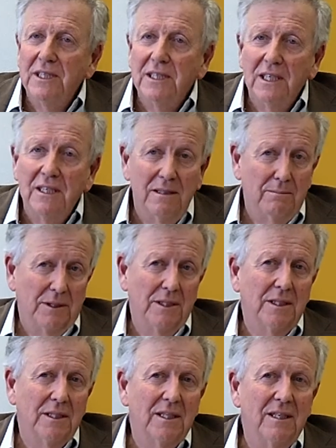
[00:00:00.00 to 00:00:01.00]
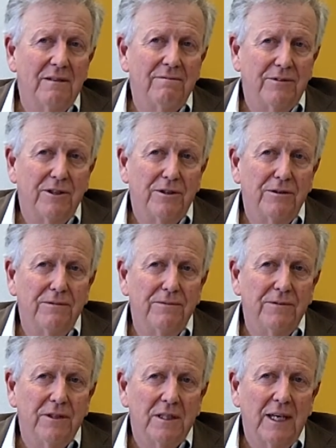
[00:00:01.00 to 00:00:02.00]
discernment
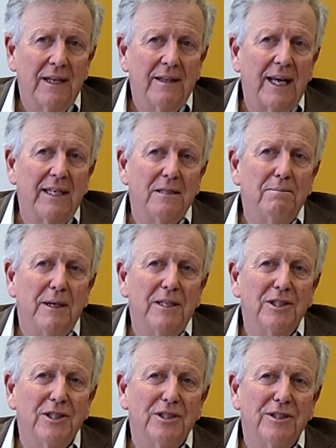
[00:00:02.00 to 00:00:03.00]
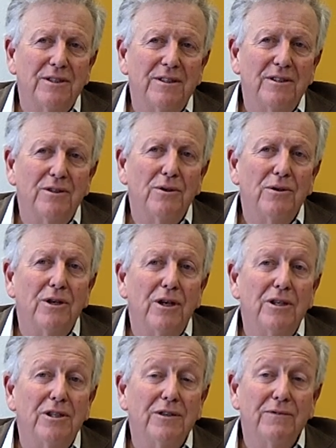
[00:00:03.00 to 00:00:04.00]
involved, and that depends on your
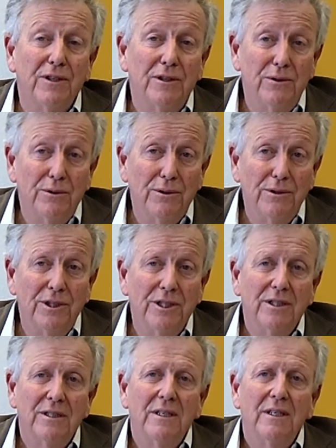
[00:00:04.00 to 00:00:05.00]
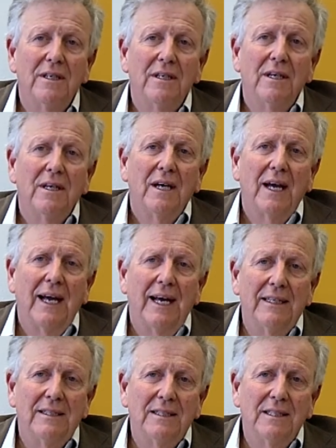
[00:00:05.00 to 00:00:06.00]
knowledge of the Lord
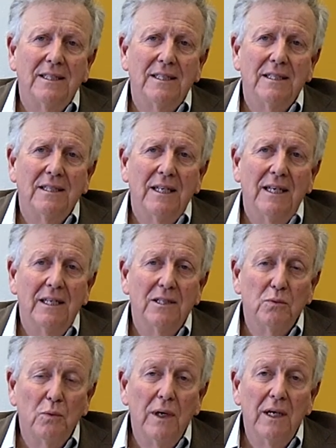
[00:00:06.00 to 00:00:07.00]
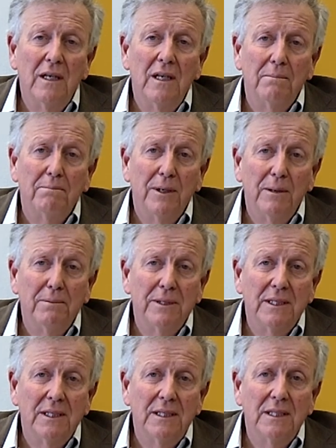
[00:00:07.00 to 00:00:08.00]
and his will and
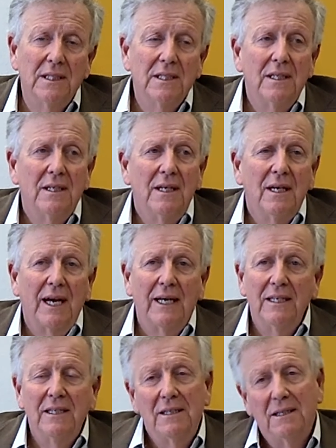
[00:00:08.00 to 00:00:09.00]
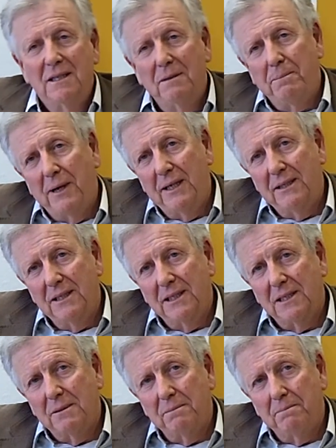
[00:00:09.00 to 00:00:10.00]
purposes, and it
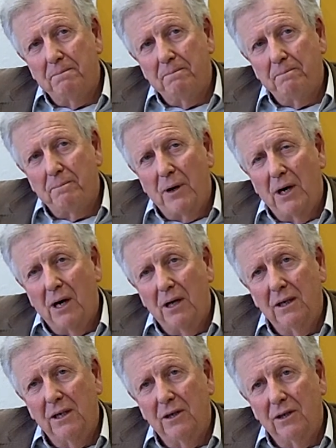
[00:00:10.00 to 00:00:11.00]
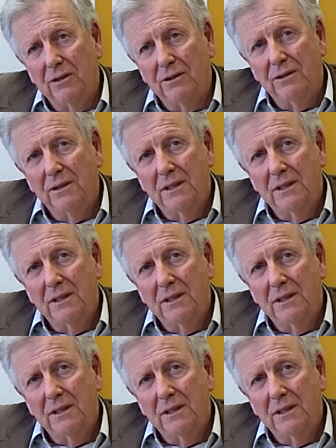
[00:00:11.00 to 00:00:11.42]
depends partly on